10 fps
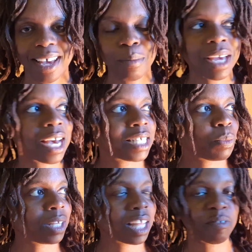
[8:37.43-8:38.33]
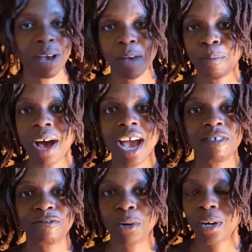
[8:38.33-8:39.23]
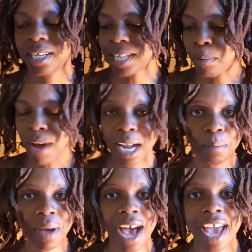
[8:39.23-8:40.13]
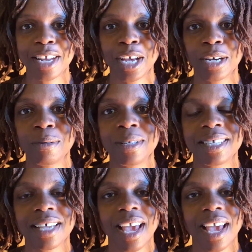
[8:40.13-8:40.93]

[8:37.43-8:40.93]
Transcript: Because we live by a pine forest, I brought in pine cones,